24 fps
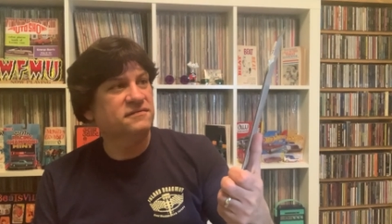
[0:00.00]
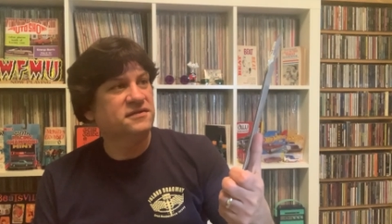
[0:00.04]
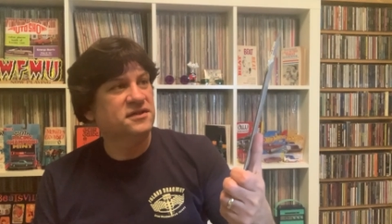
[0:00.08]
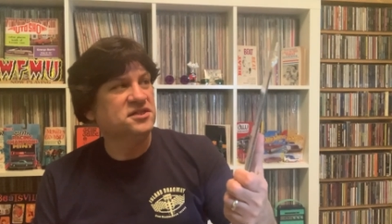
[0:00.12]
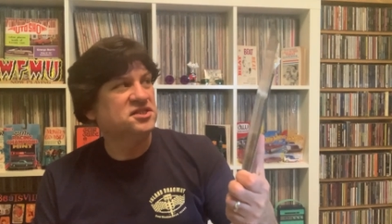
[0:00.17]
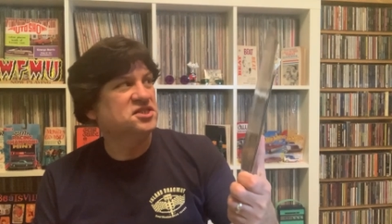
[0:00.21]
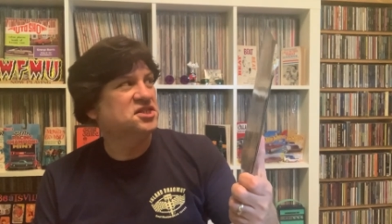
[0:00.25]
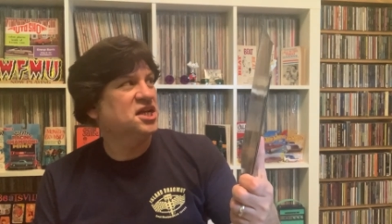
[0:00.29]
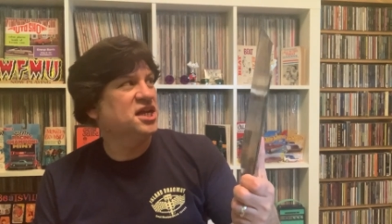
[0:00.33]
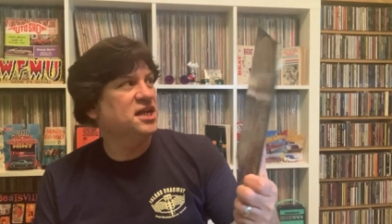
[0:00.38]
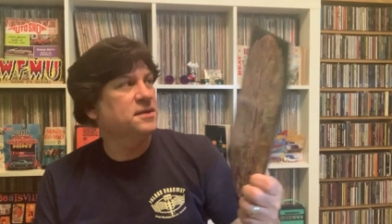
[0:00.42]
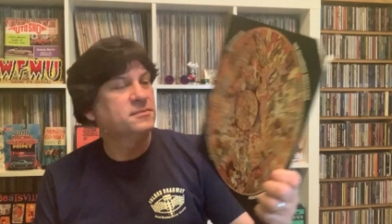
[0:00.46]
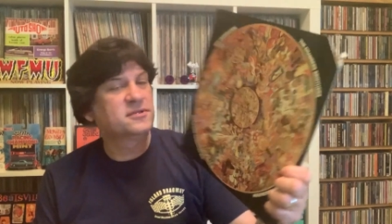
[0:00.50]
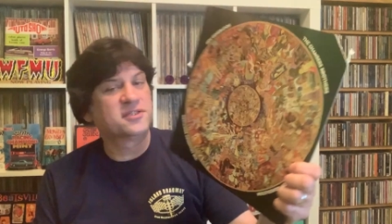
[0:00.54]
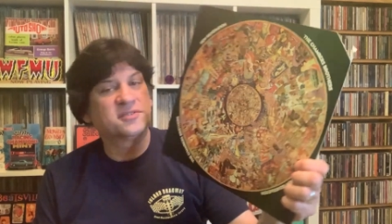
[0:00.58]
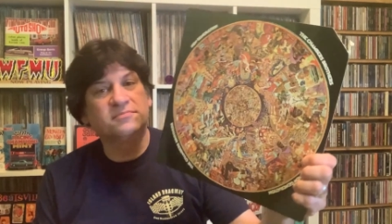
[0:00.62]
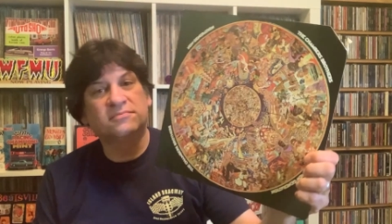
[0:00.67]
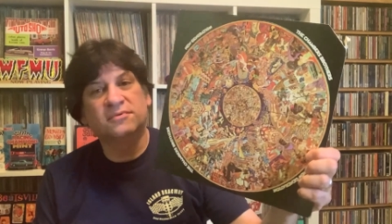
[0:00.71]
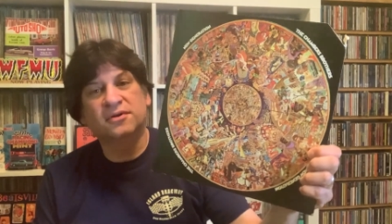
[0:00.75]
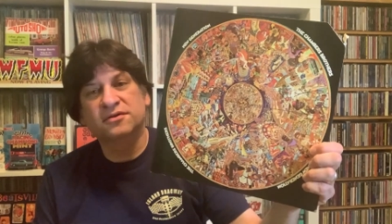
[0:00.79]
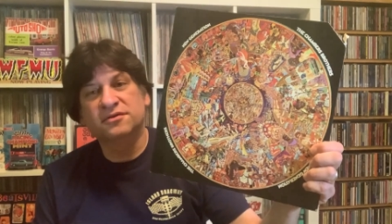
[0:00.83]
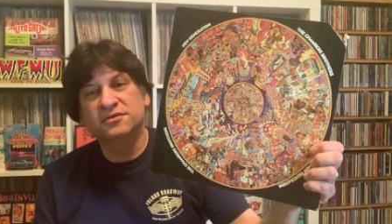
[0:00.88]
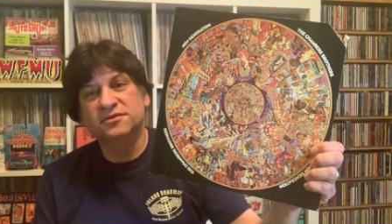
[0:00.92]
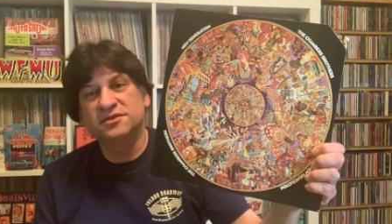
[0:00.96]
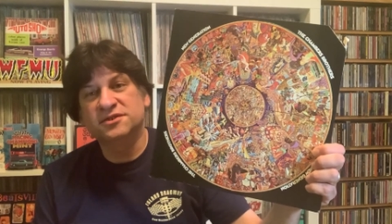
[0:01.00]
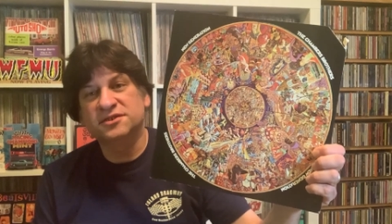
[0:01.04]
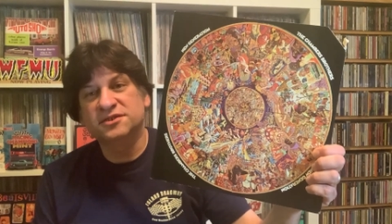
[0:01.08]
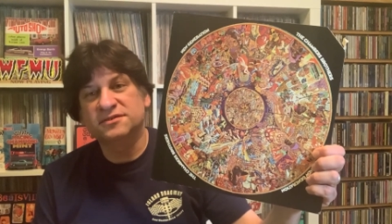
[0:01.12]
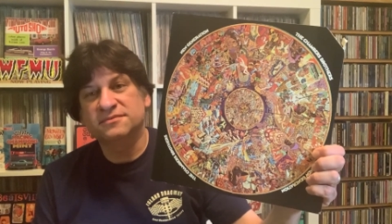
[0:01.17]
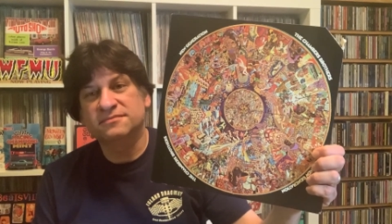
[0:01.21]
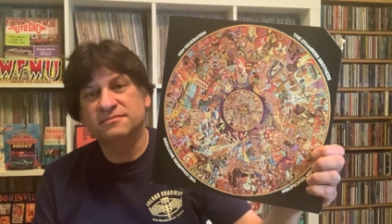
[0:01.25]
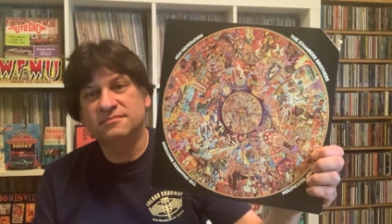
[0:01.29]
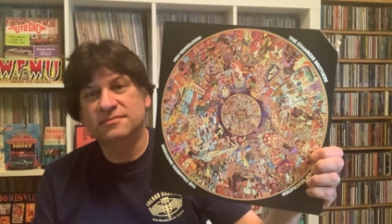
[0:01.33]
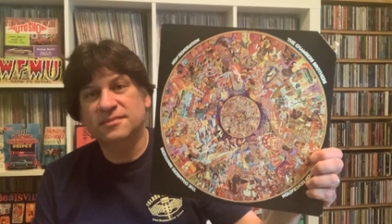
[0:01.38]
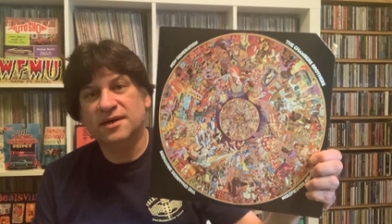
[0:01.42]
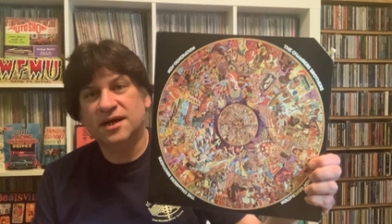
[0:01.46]
the Chambers Brothers
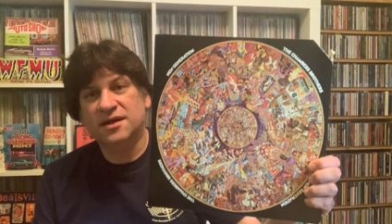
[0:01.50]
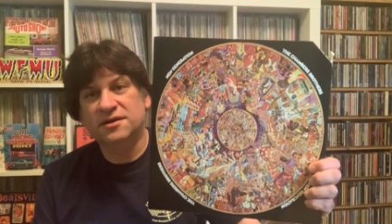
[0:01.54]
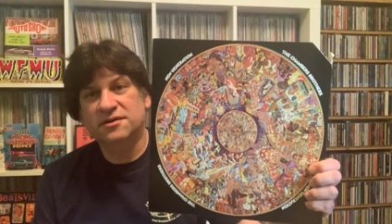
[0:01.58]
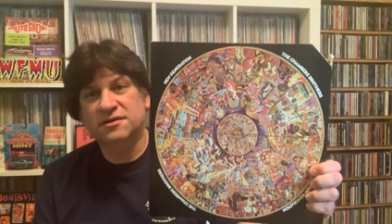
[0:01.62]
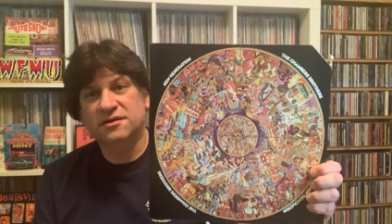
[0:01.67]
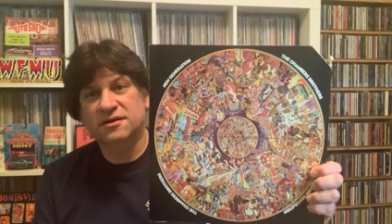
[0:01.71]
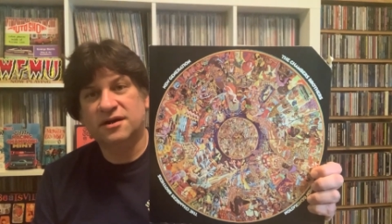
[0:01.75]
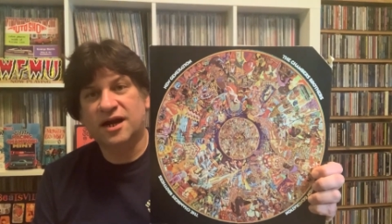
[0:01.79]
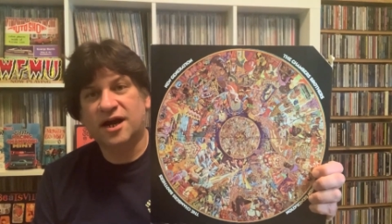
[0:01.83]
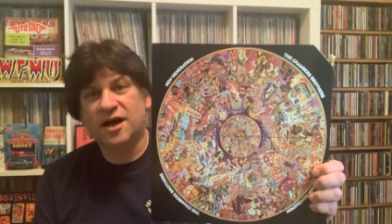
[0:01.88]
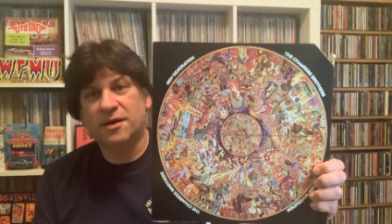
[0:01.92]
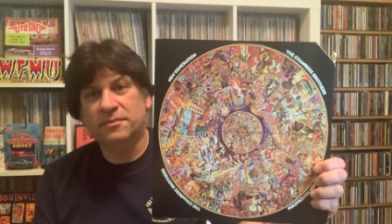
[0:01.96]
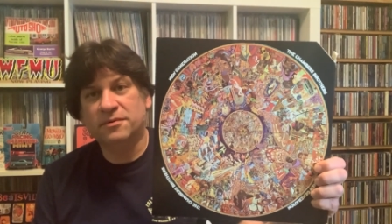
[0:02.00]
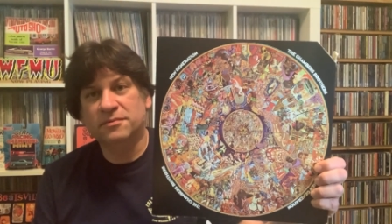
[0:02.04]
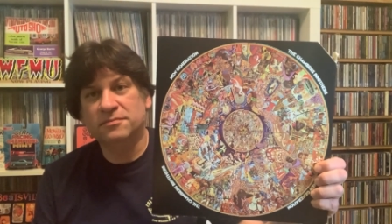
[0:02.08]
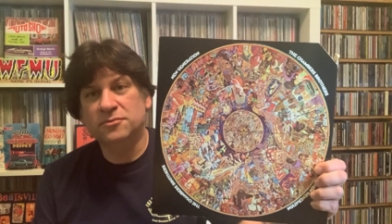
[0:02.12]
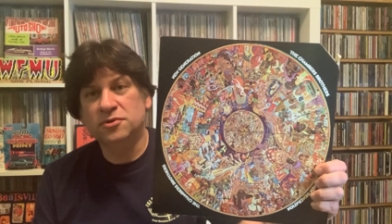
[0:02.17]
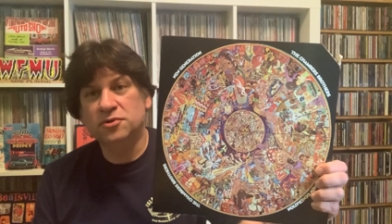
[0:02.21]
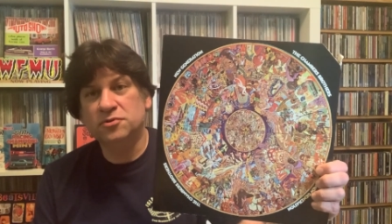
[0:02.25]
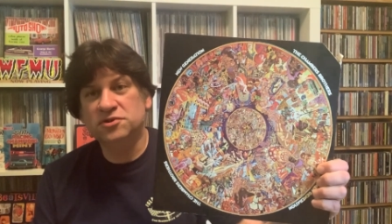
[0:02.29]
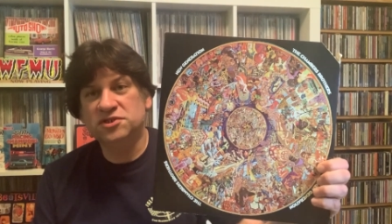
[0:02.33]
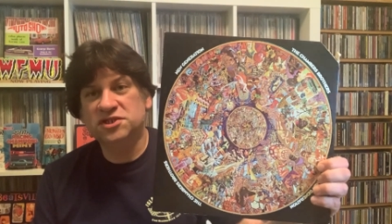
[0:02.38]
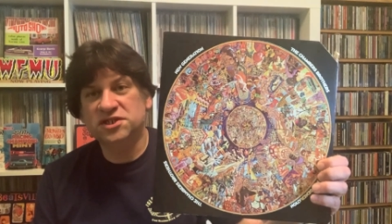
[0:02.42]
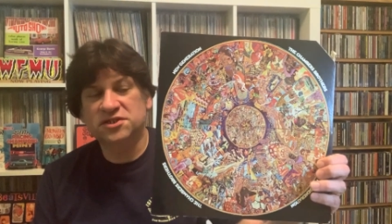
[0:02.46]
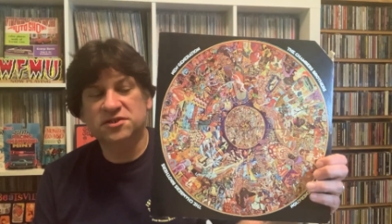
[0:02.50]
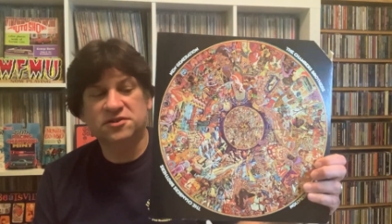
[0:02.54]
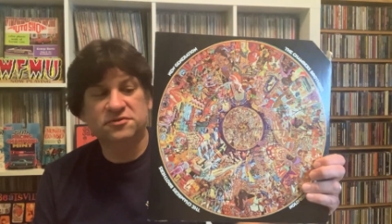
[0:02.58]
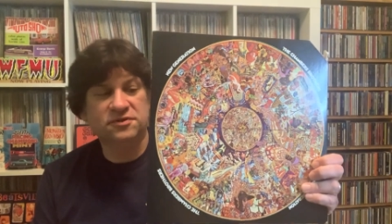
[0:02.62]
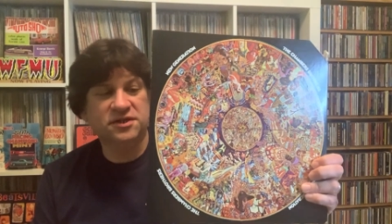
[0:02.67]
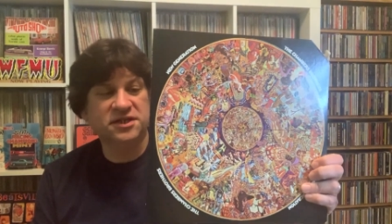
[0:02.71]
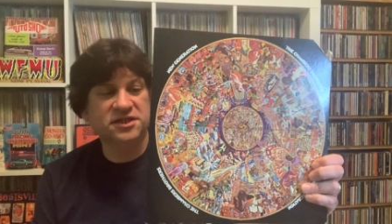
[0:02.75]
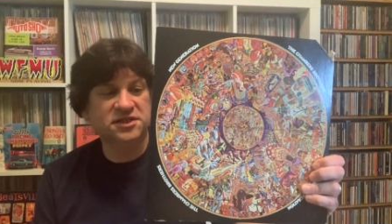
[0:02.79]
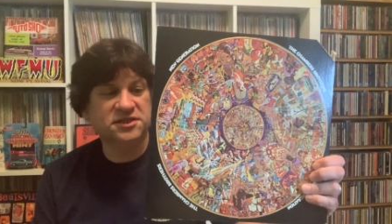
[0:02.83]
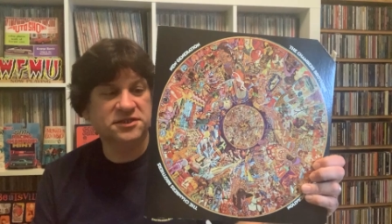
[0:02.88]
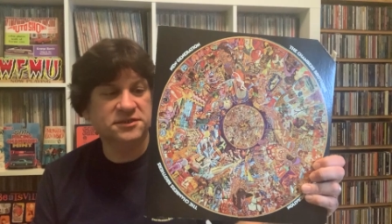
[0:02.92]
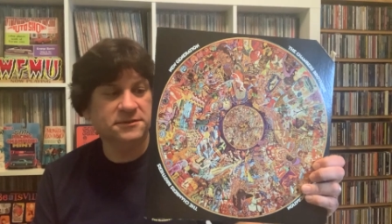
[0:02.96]
and their album New
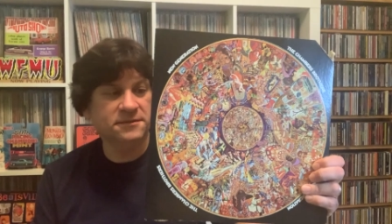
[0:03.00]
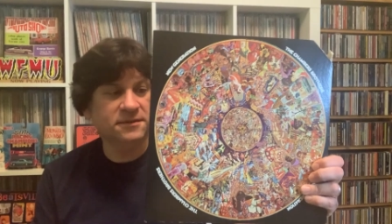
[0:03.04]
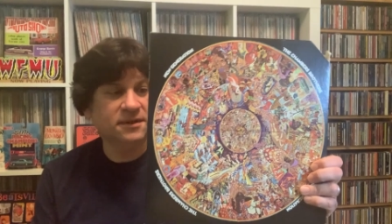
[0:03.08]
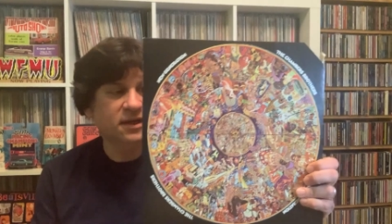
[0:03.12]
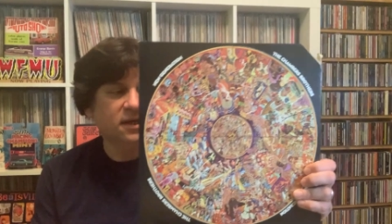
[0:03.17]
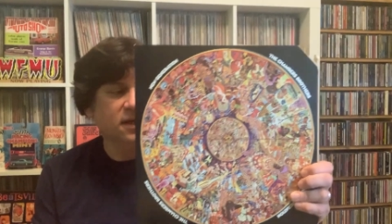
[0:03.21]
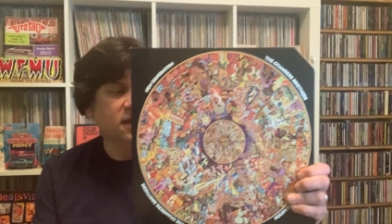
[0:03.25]
Generation.